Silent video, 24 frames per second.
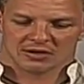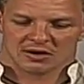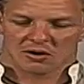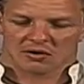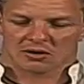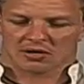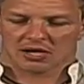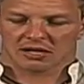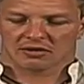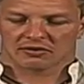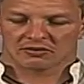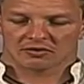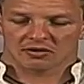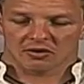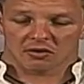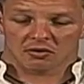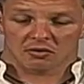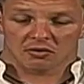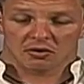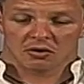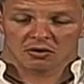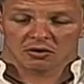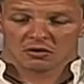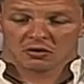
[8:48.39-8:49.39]
Okay,
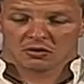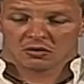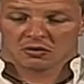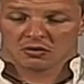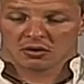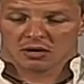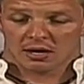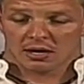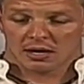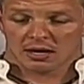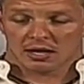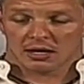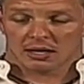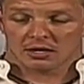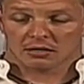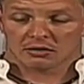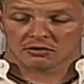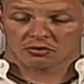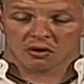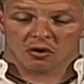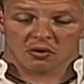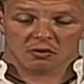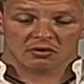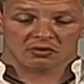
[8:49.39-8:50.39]
so
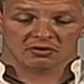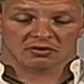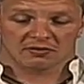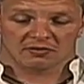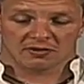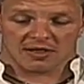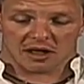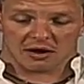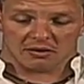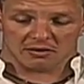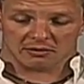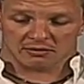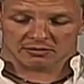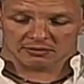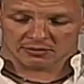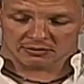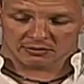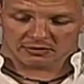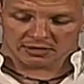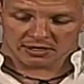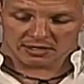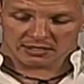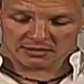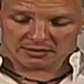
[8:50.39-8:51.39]
crocus flower,
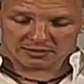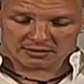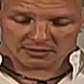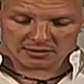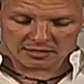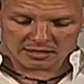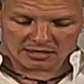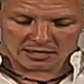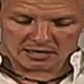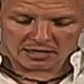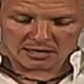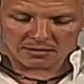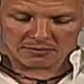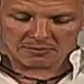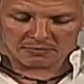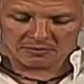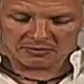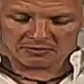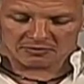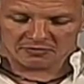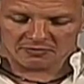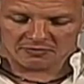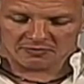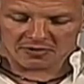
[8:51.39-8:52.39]
all right?
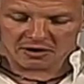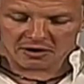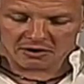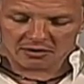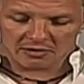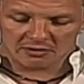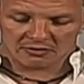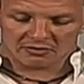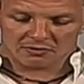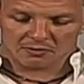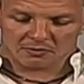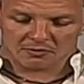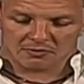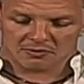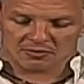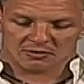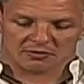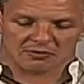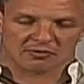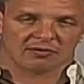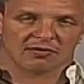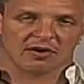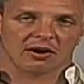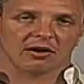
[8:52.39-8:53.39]
There's
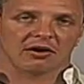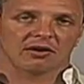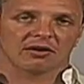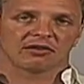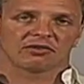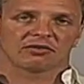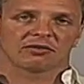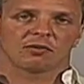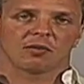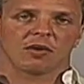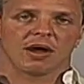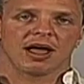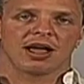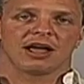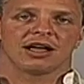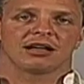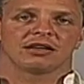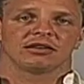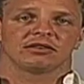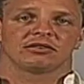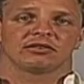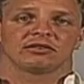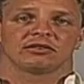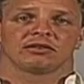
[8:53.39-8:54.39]
various
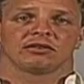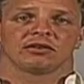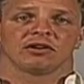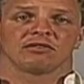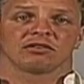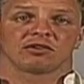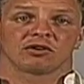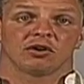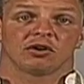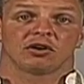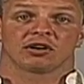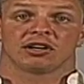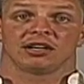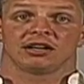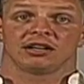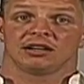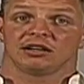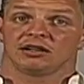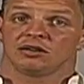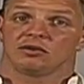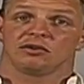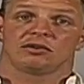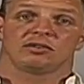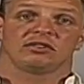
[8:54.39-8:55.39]
ways of cooking
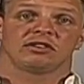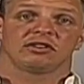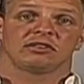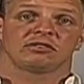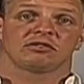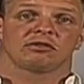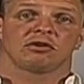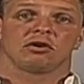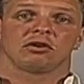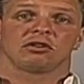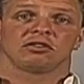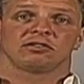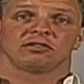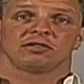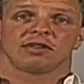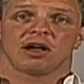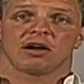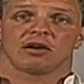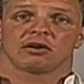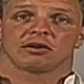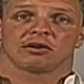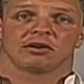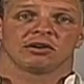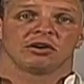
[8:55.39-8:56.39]
to use this crocus
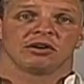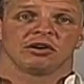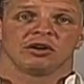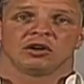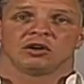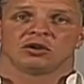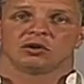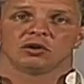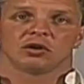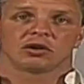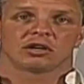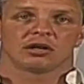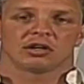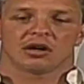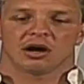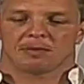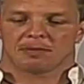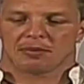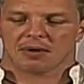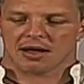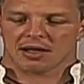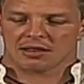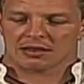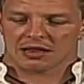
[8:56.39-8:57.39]
flower. Look it
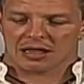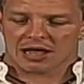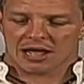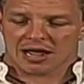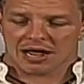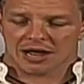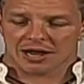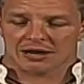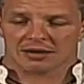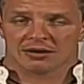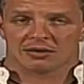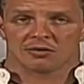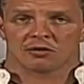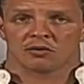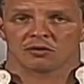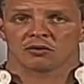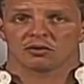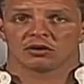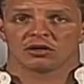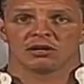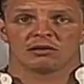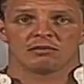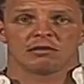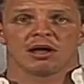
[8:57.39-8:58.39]
up online
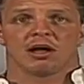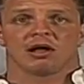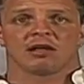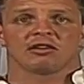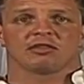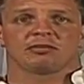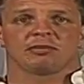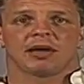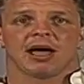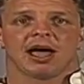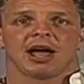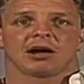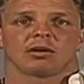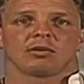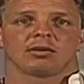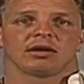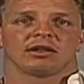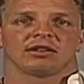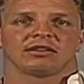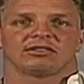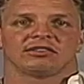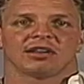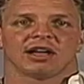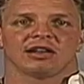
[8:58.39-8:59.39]
or email us back. We
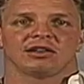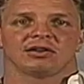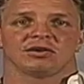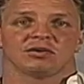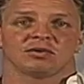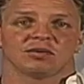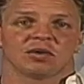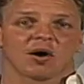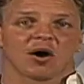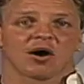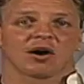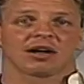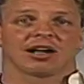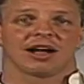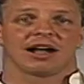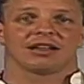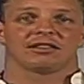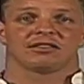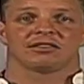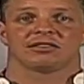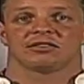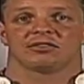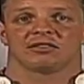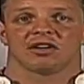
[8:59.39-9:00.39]
can send you all
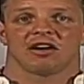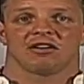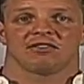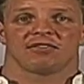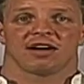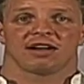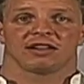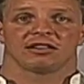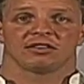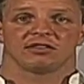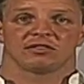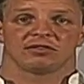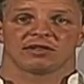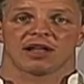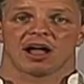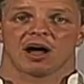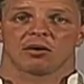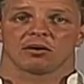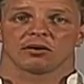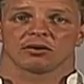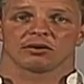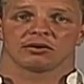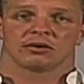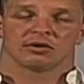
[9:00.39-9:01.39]
kinds of stuff on this
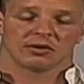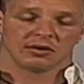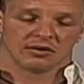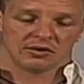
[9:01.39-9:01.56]
flower.